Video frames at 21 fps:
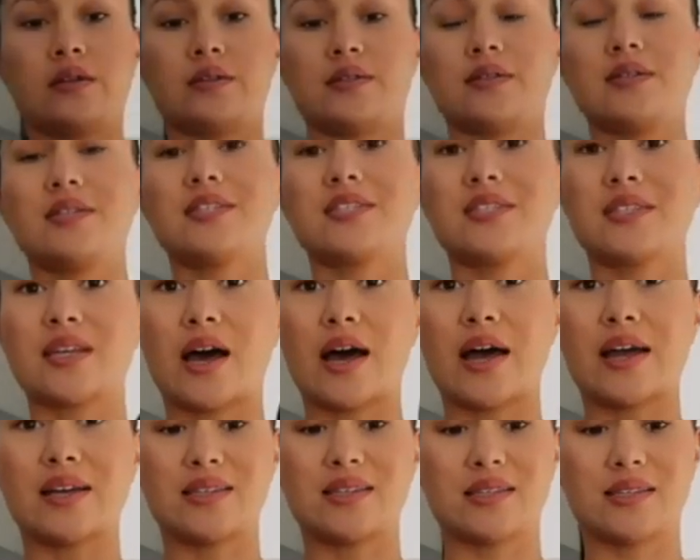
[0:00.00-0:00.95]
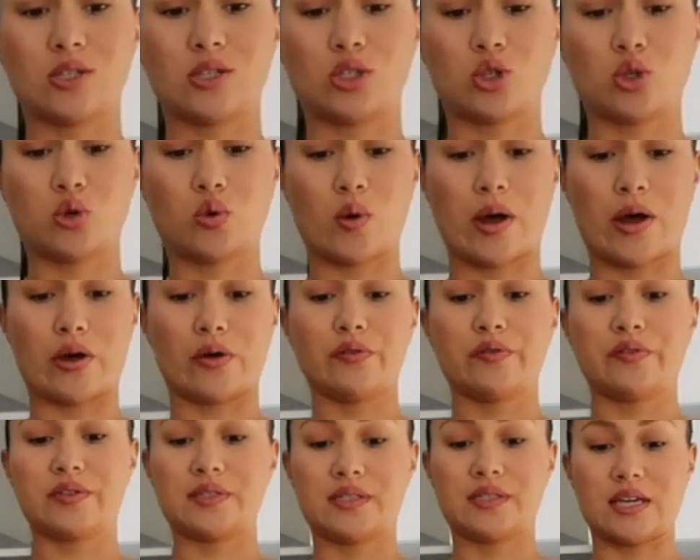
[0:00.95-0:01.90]
This is a size
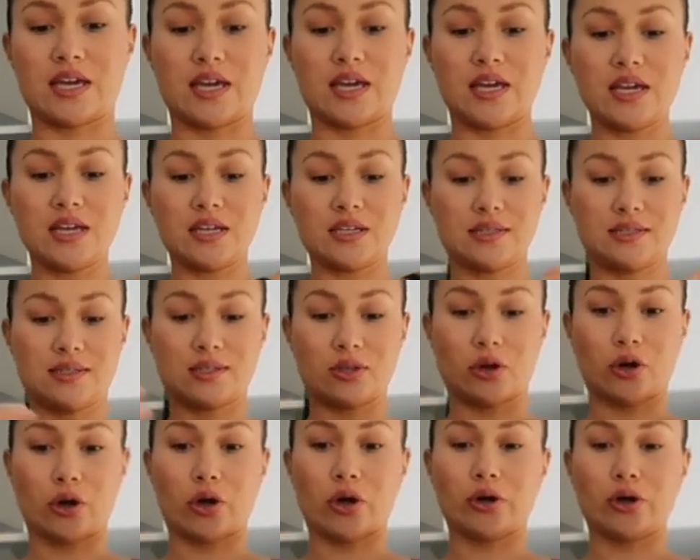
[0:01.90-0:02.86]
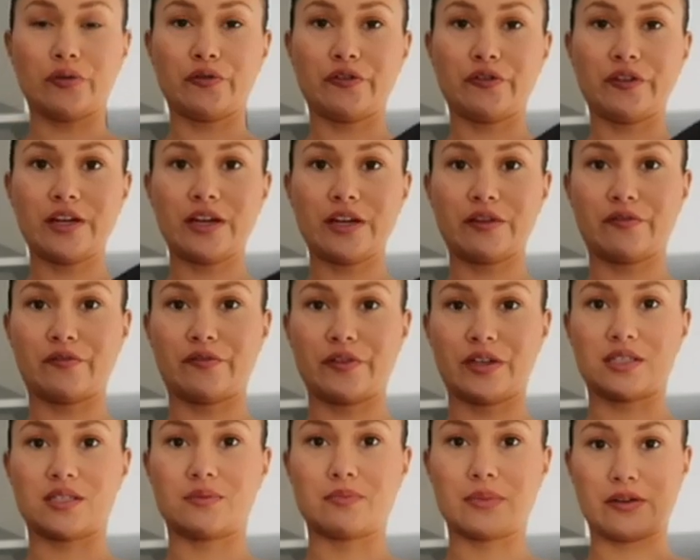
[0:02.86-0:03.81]
12C, so hopefully it
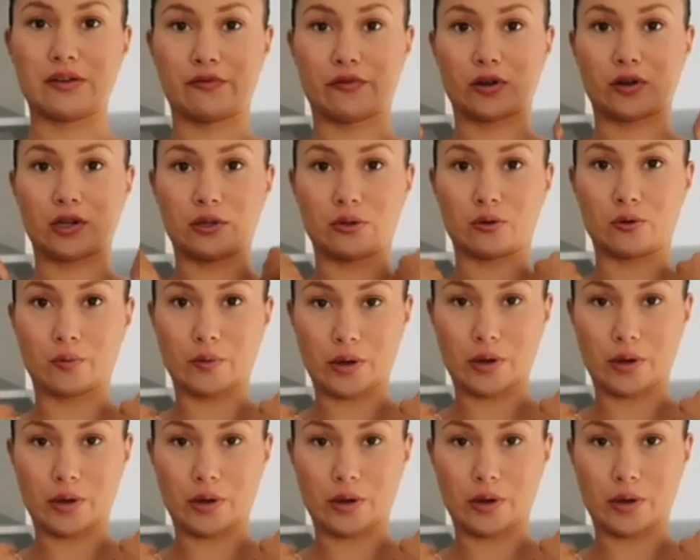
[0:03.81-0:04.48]
fits me for a little